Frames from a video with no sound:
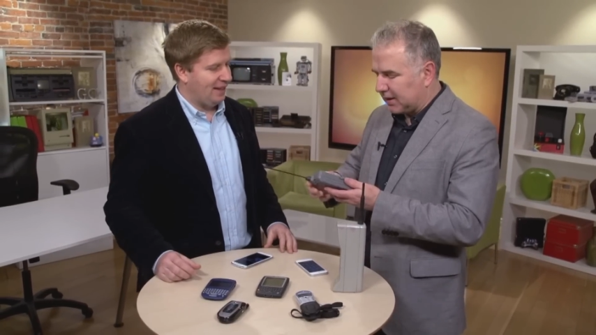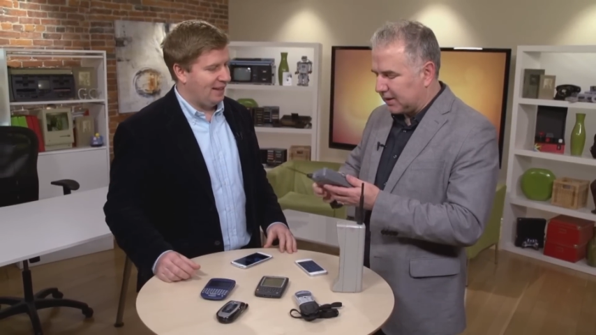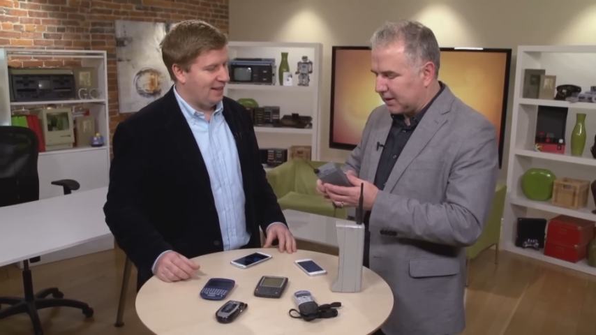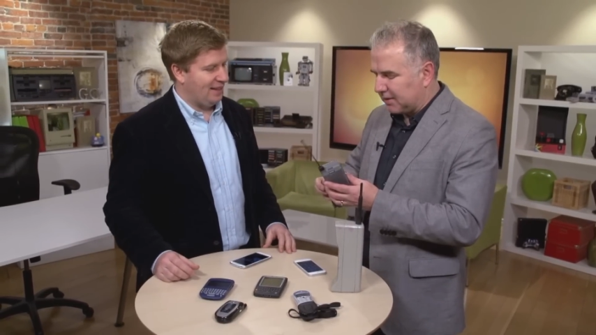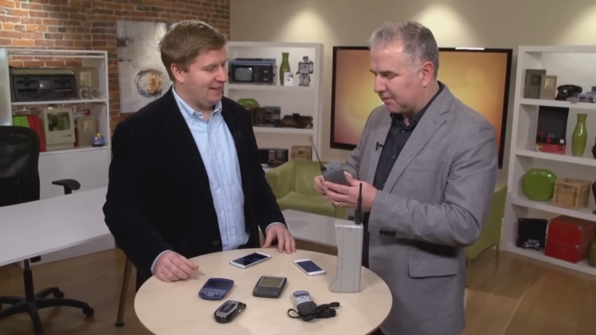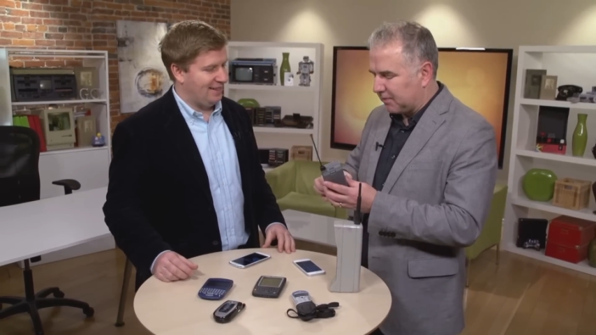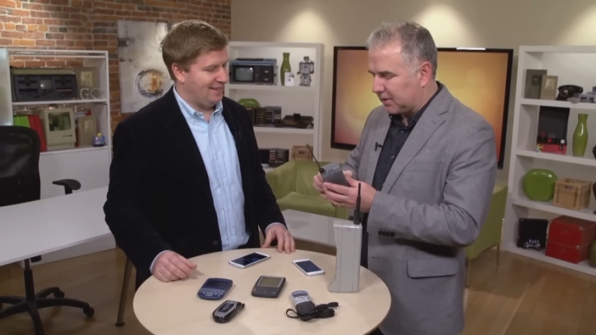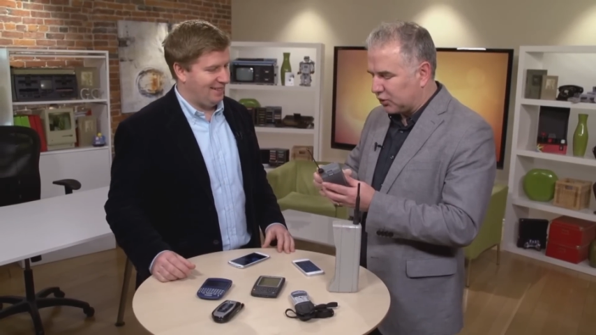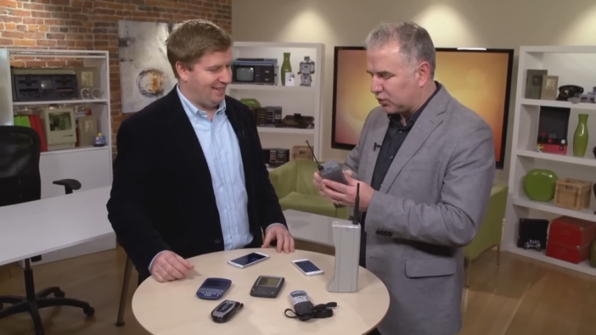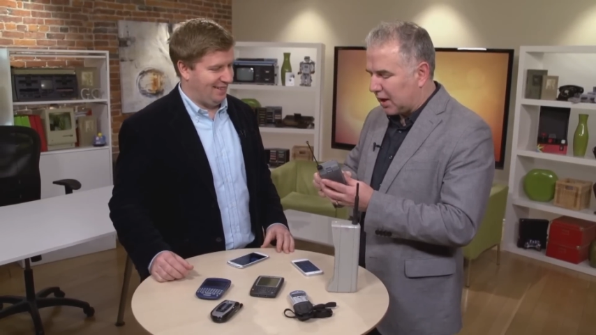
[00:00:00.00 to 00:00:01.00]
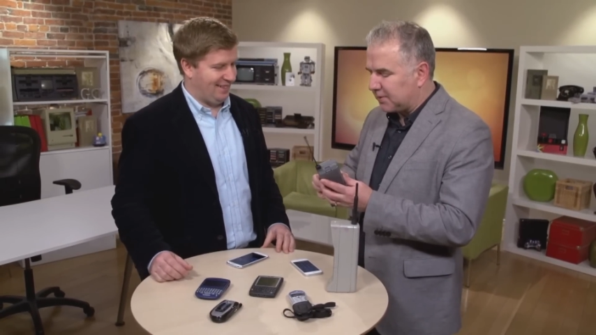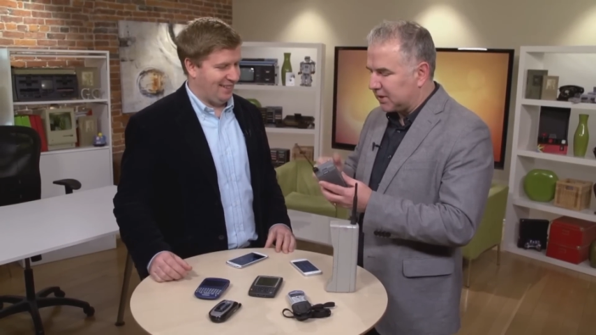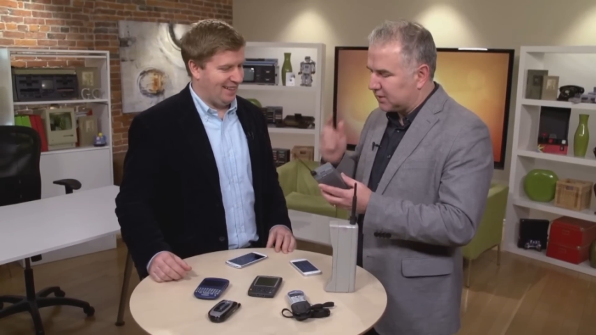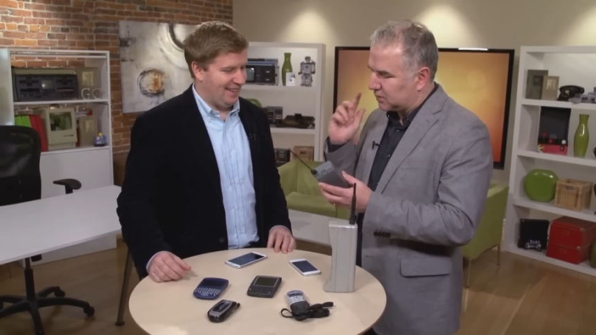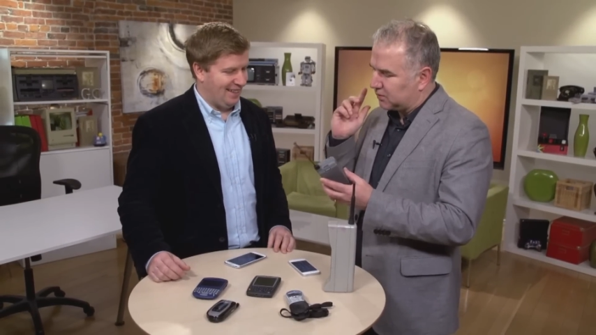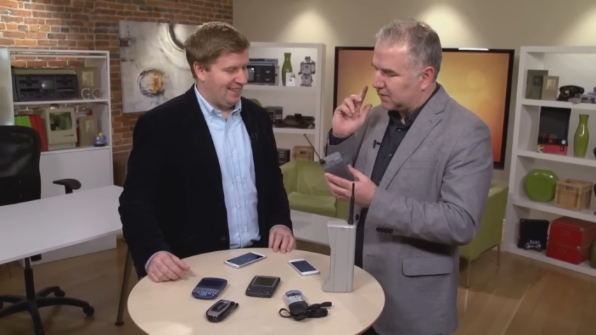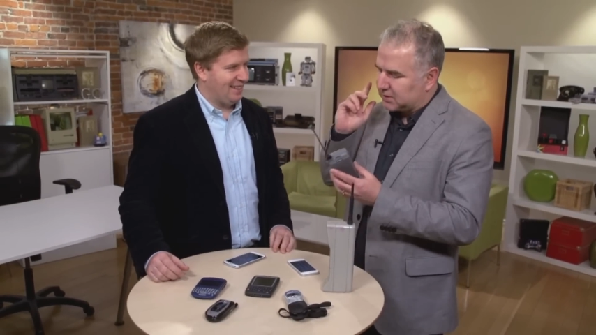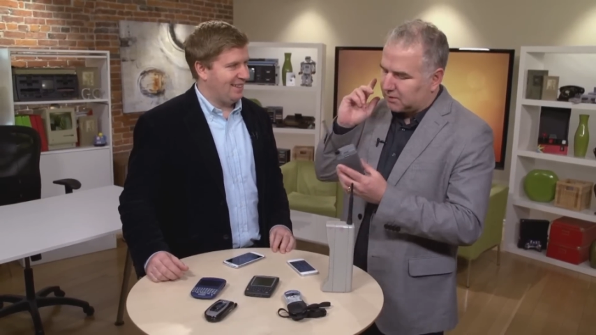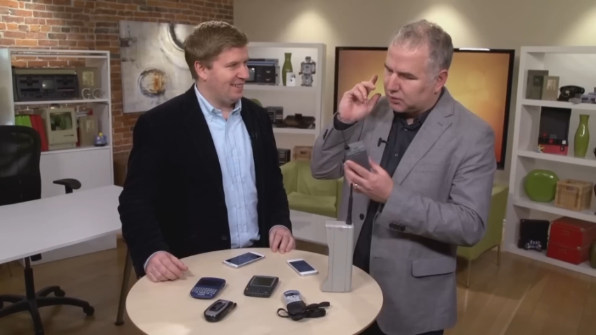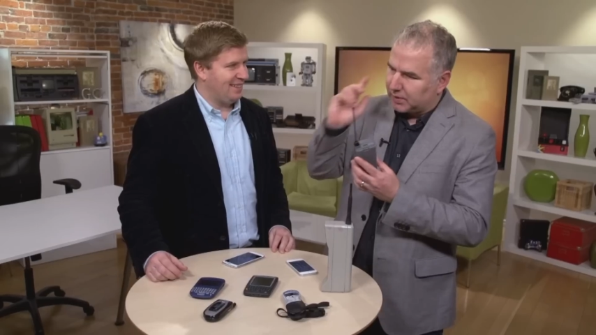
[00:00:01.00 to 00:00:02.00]
Speaker 1: I uh, I dropped it as
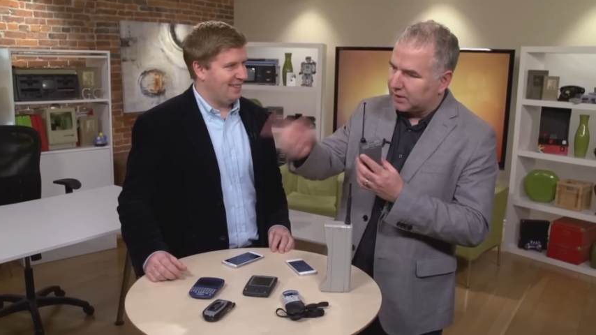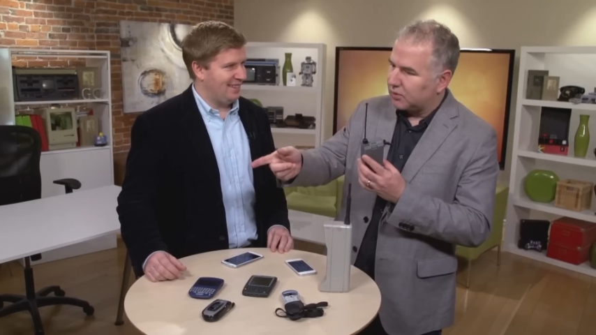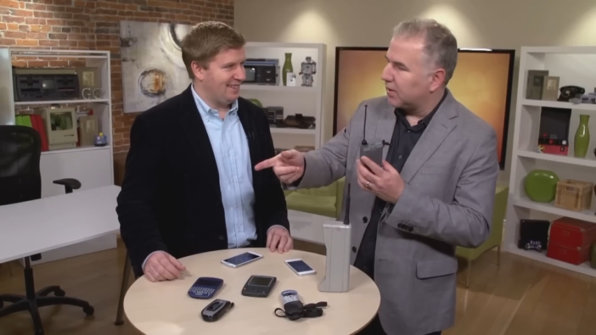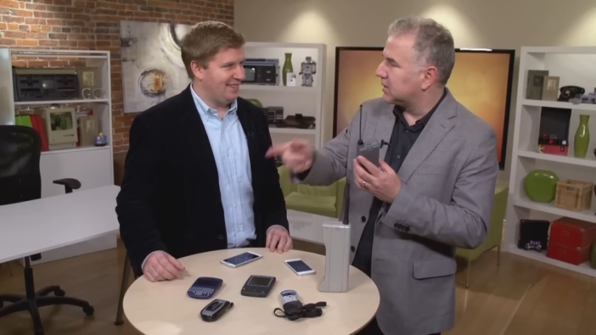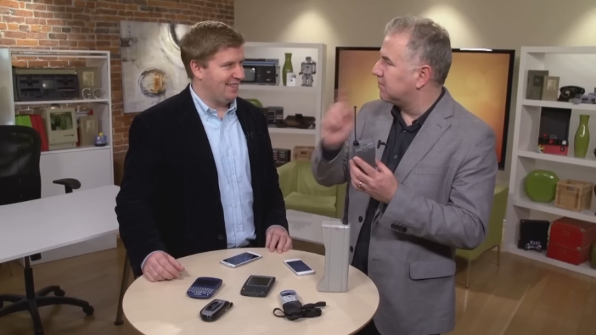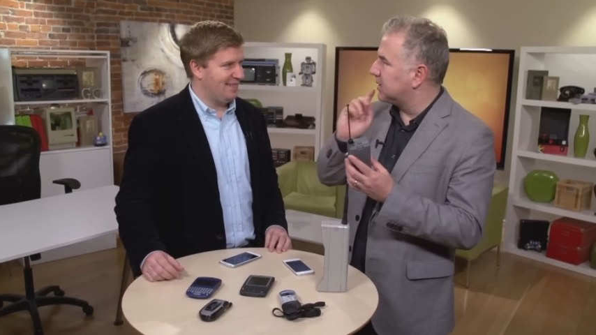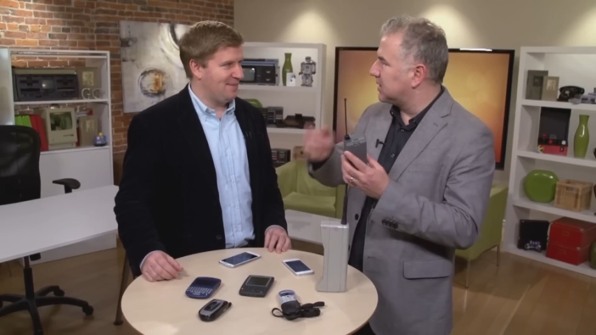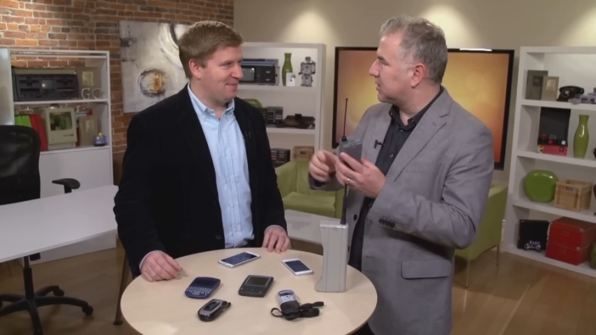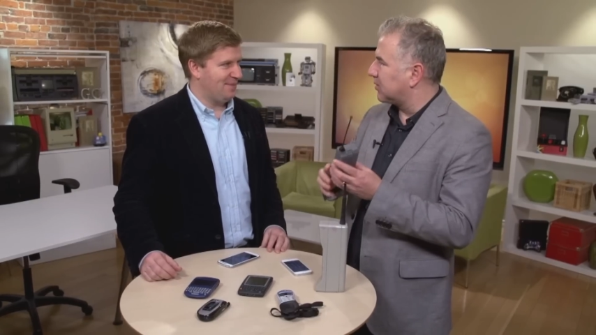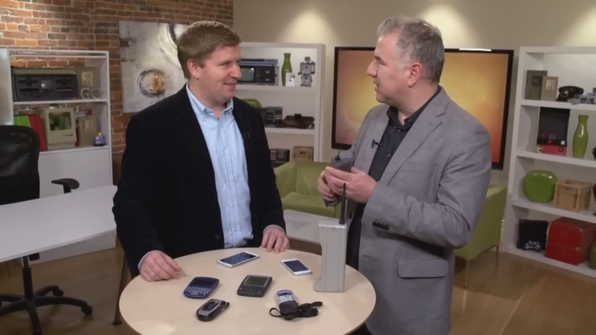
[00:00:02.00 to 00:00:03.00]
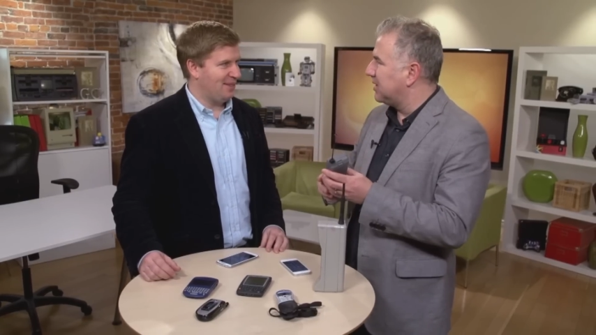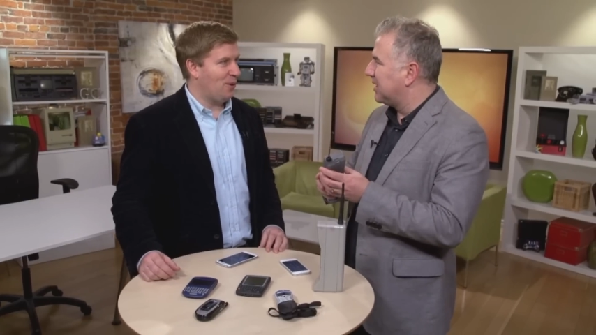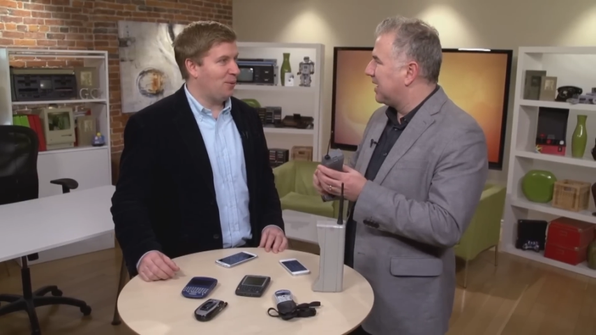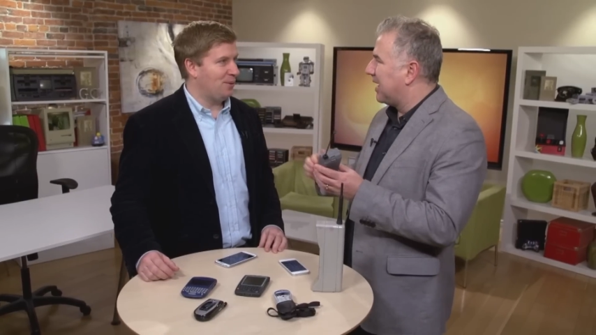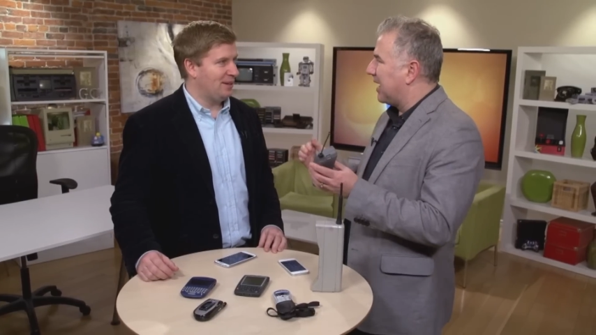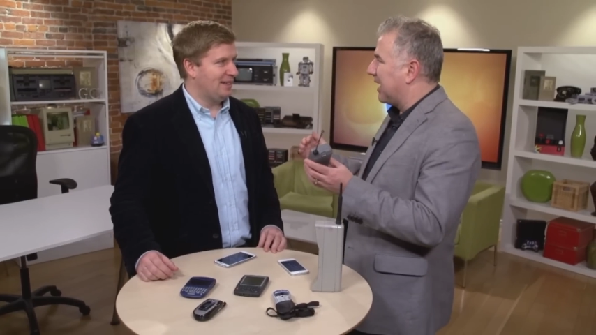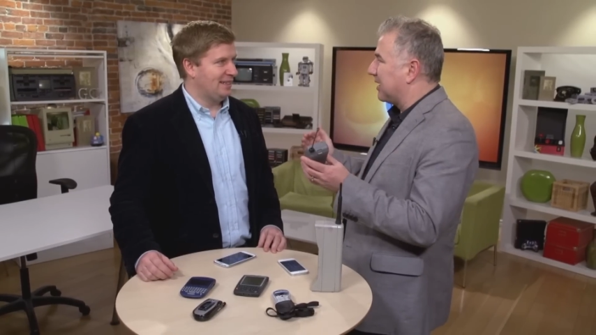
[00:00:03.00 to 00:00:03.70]
as I was running across a busy street. Oh.